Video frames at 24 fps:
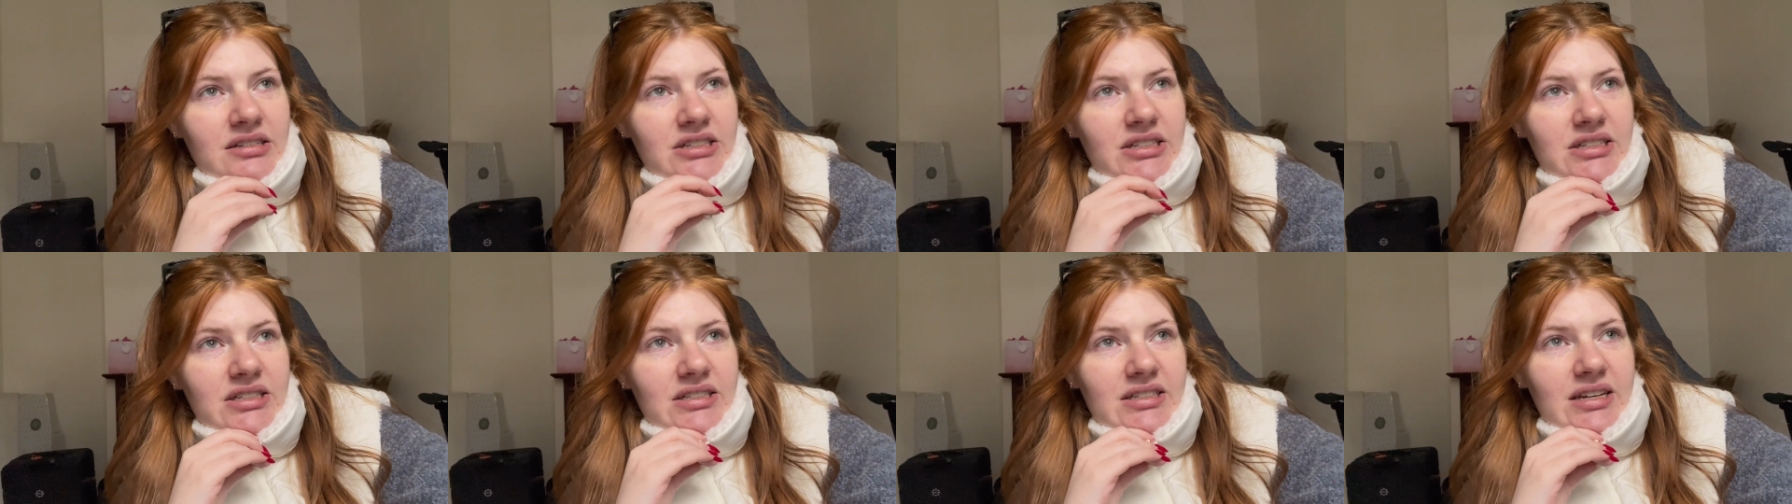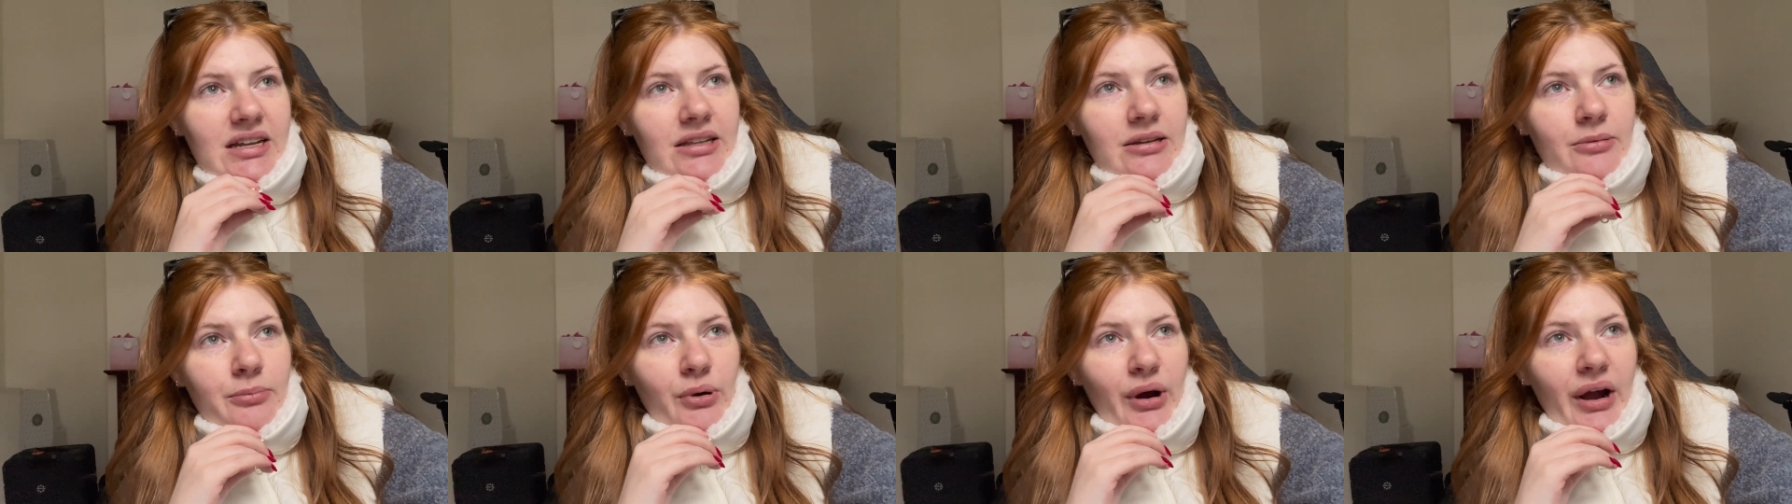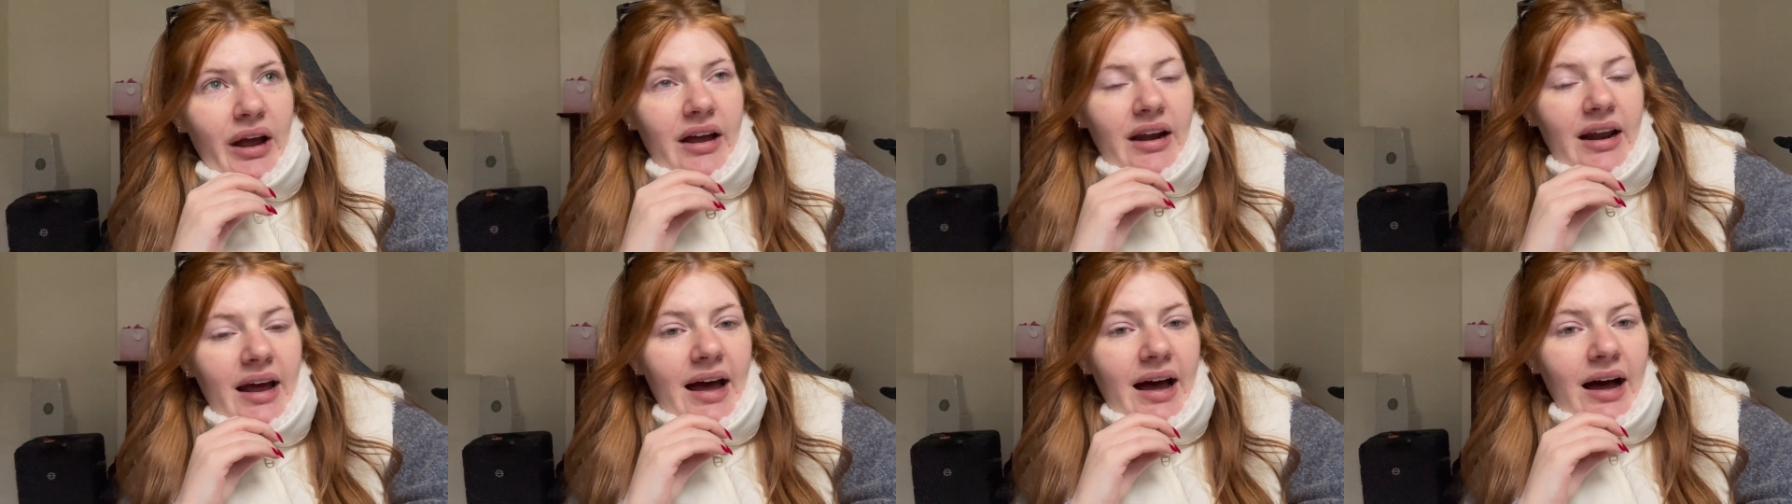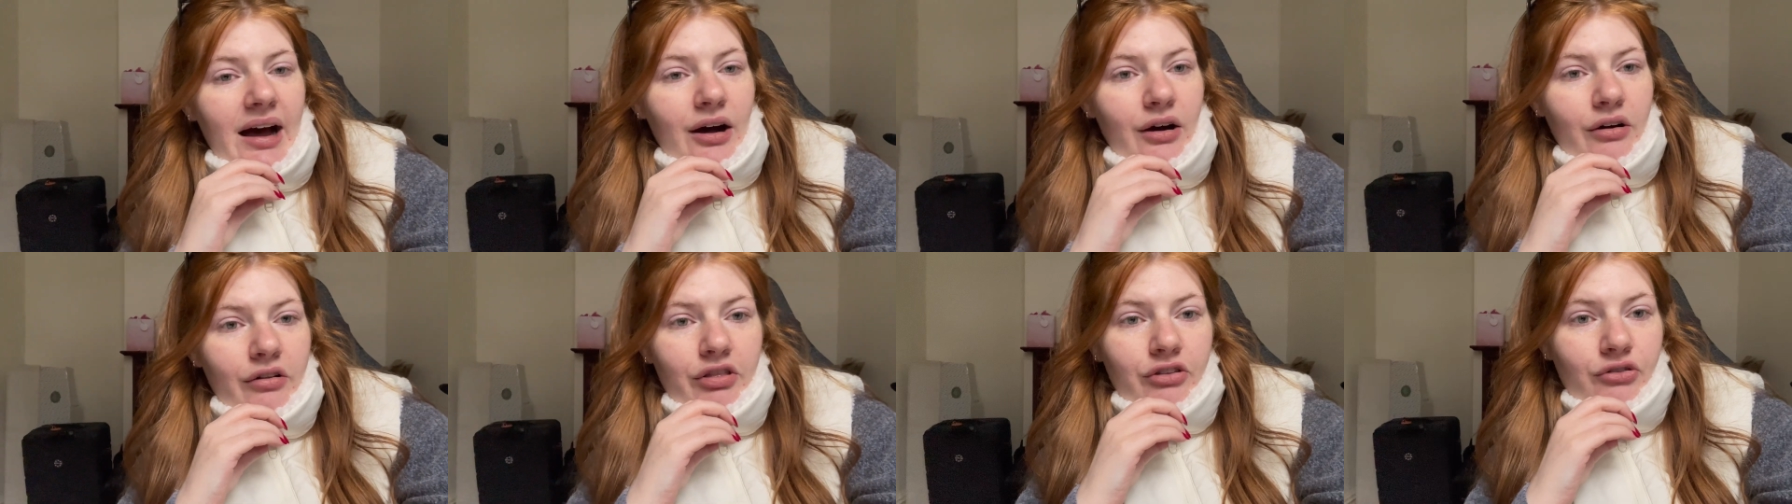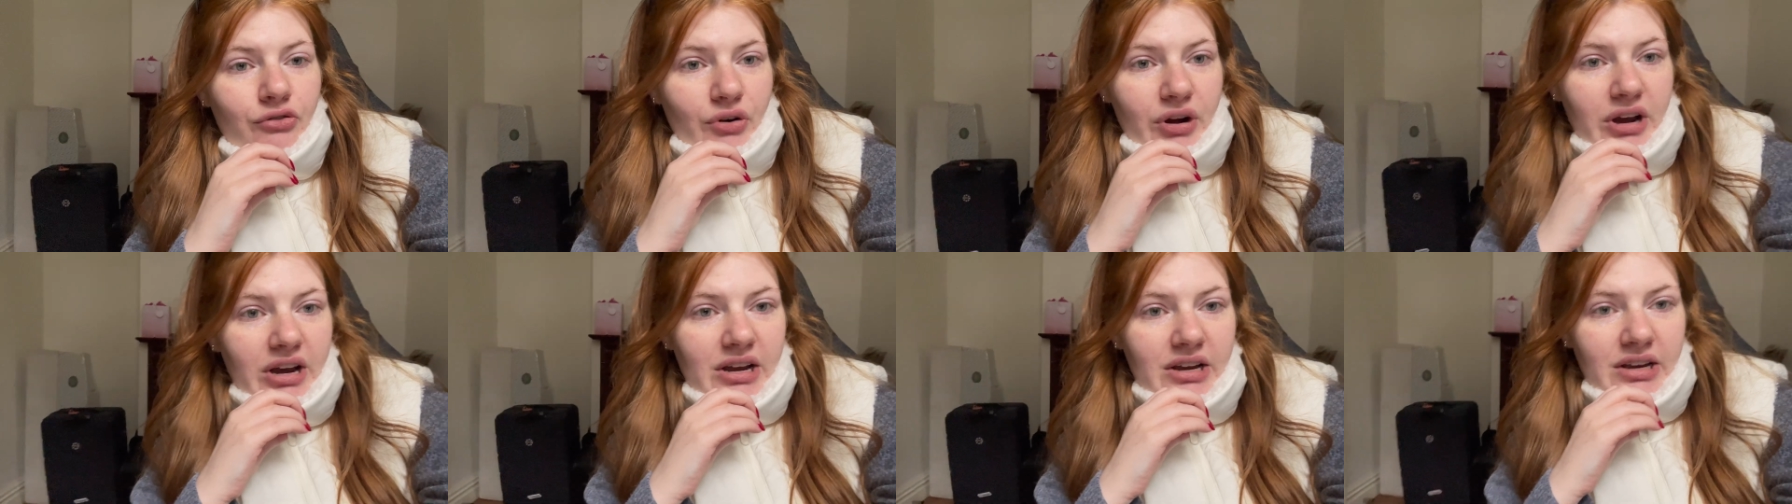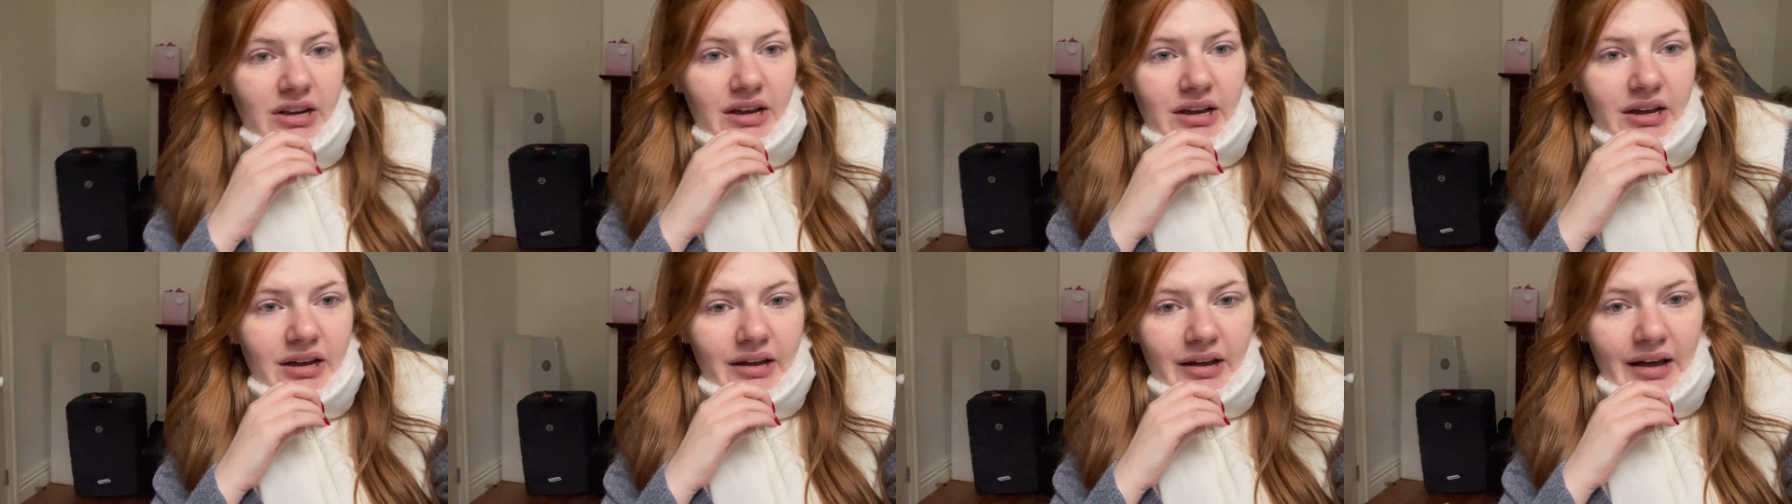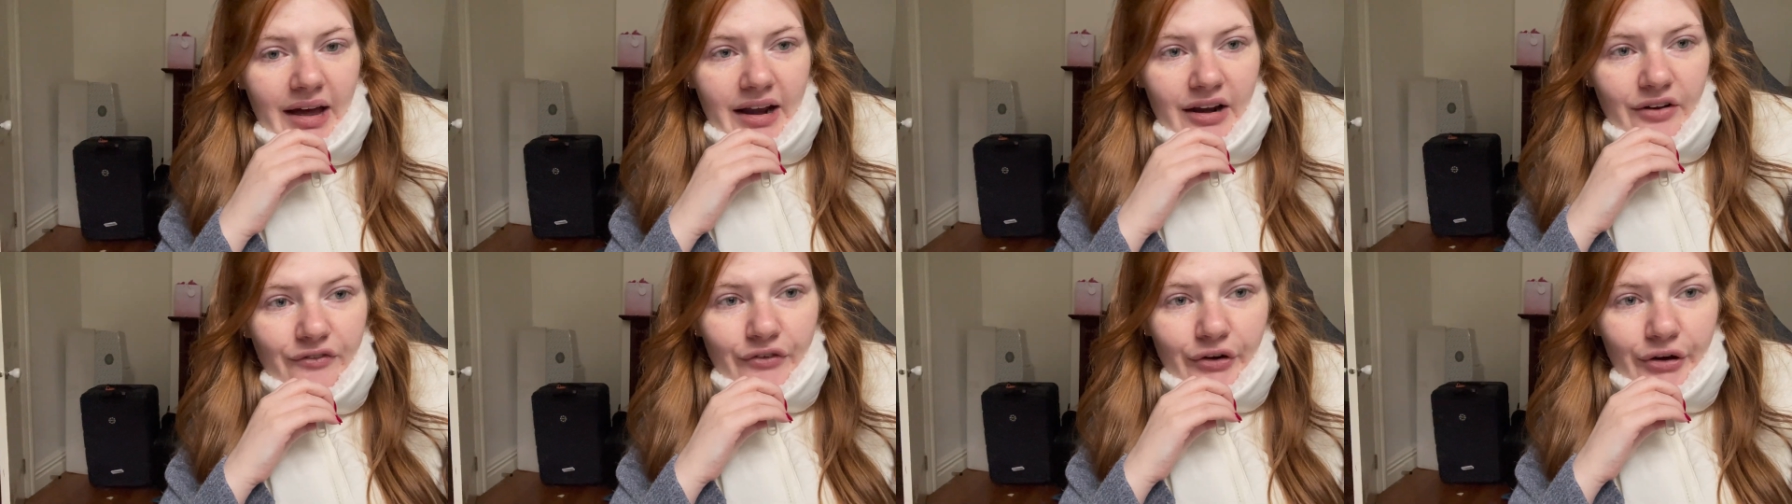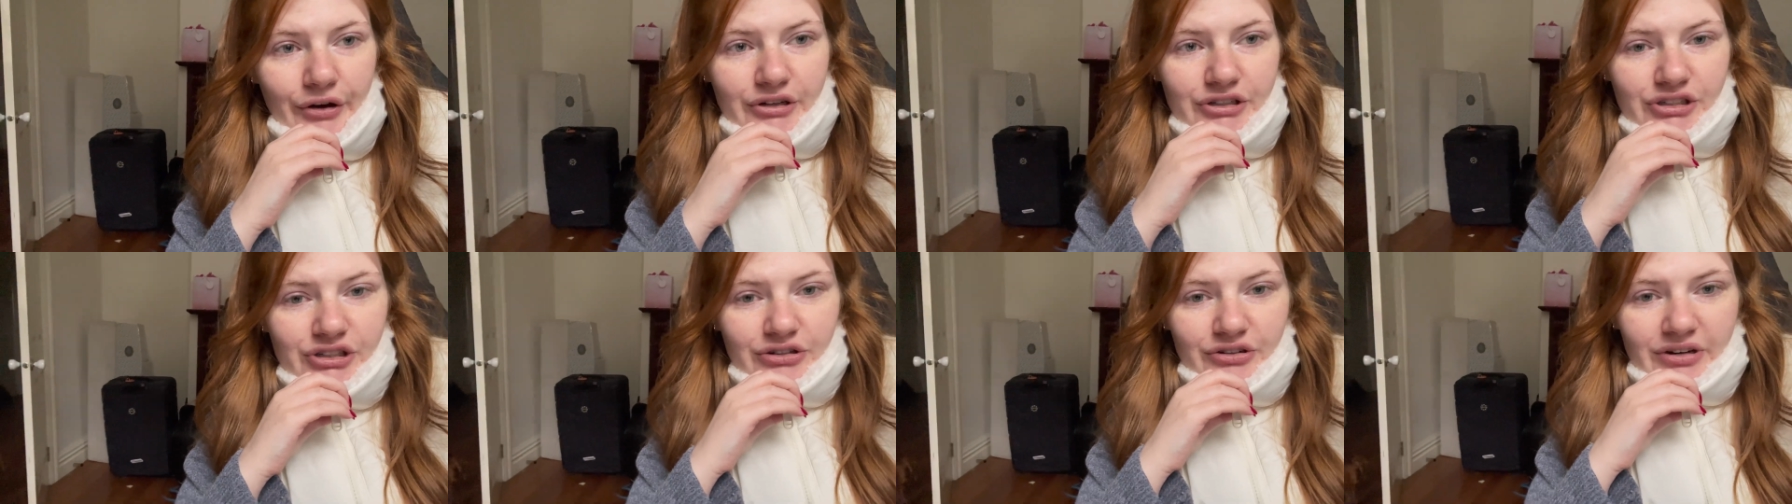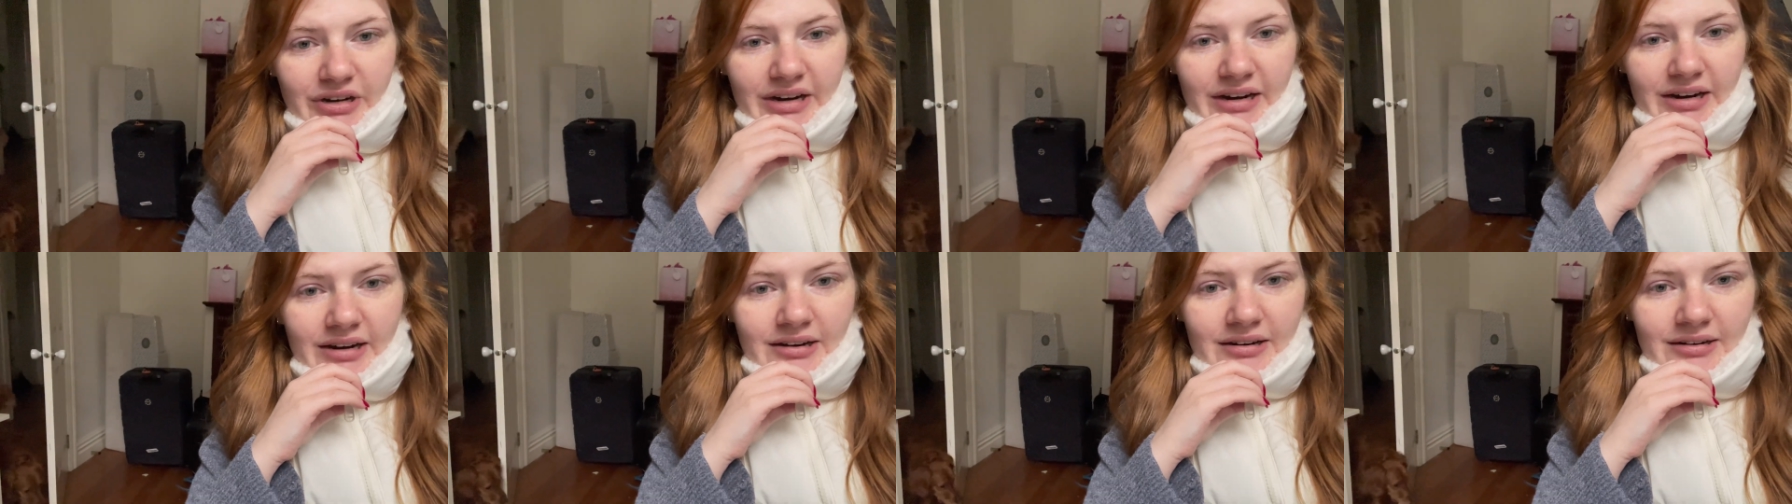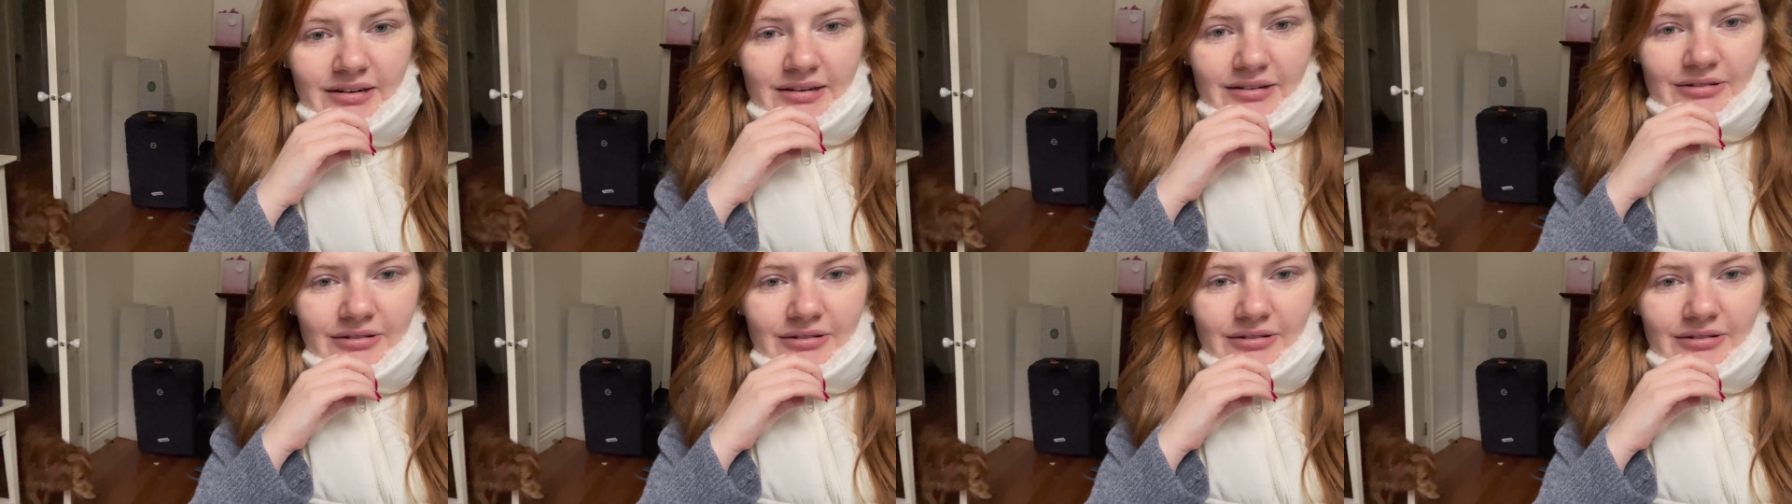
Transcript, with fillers: to celebrate our three year anniversary.